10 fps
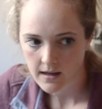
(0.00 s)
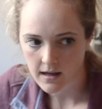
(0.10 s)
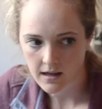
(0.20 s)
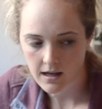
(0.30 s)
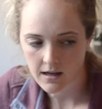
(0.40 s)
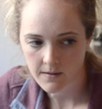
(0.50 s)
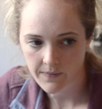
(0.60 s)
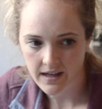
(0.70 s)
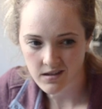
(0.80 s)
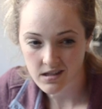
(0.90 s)
And then
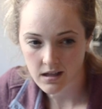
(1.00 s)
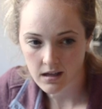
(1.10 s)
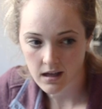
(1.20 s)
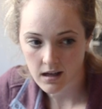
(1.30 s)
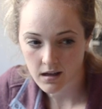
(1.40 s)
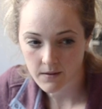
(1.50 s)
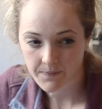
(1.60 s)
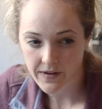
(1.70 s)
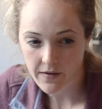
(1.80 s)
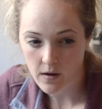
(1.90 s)
yeah. I was thinking
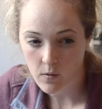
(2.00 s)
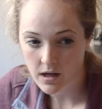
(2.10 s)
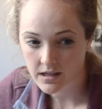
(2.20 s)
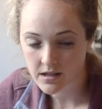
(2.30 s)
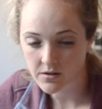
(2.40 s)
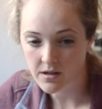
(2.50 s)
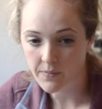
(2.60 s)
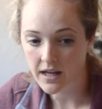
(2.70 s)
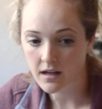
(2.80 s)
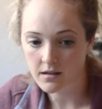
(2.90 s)
if I wanted to do
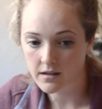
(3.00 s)
something a